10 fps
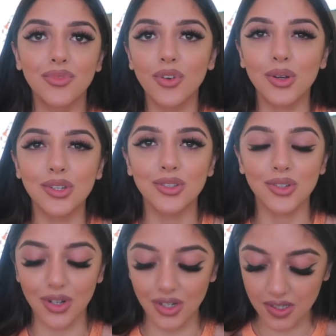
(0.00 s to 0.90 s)

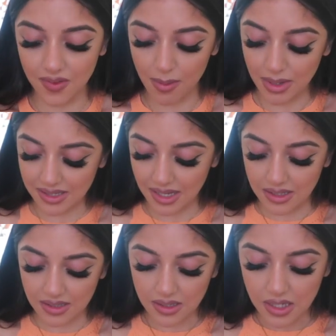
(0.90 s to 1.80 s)
focused on your notes, if that makes
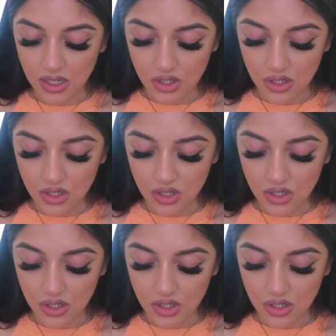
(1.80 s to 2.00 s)
sense.